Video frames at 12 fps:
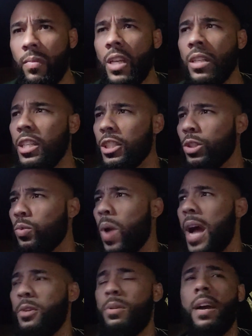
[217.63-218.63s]
This is
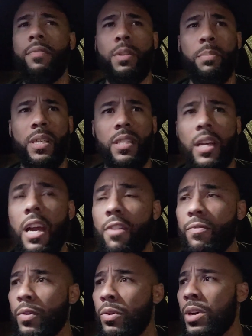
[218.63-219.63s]
why you have to be
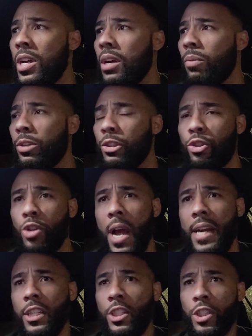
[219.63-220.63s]
careful when you're trying
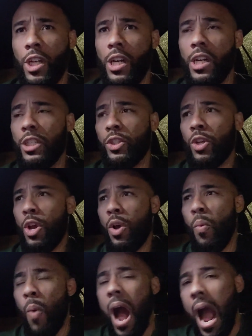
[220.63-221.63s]
to judge
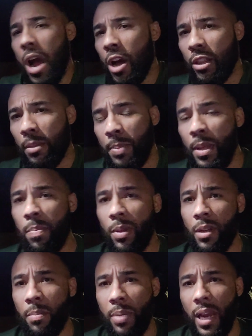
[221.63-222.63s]
why other people
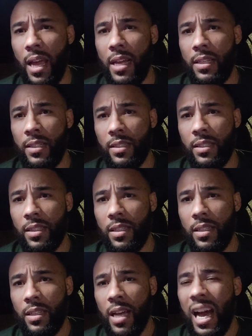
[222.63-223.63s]
are blessed.
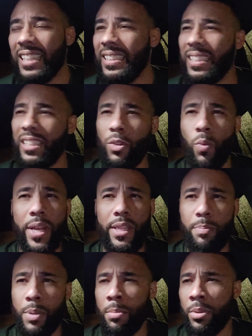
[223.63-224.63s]
I see the way
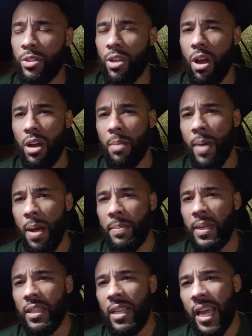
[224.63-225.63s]
that people talk about
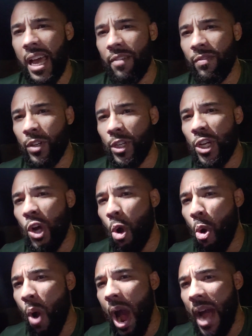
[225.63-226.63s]
me and they have
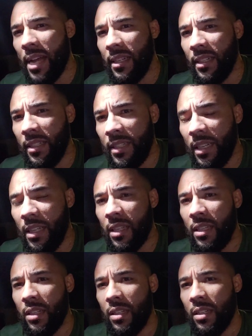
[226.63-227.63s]
no
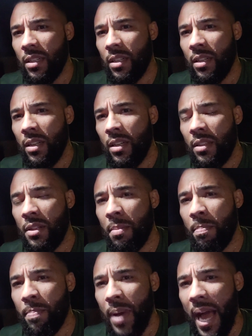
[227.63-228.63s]
idea the
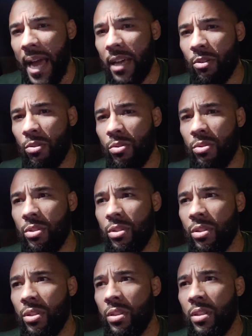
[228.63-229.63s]
battles
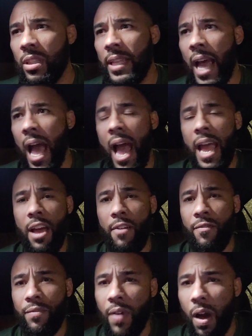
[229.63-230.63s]
that I have
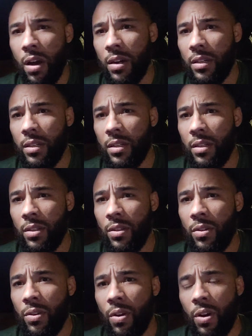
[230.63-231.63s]
fought
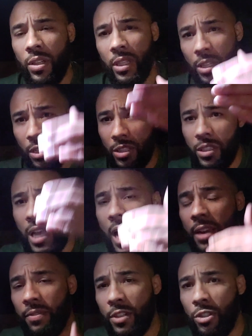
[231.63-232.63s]
on the other
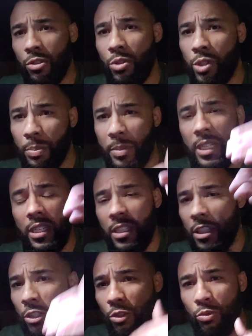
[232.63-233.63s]
side of the social media
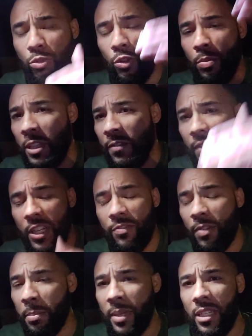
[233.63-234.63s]
and the YouTube and the
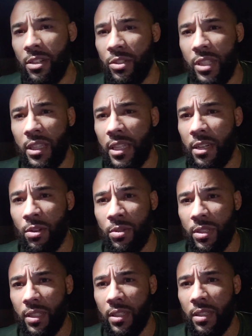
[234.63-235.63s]
Facebook videos that they don't
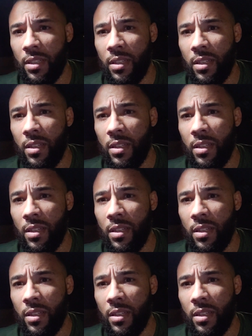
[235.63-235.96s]
see.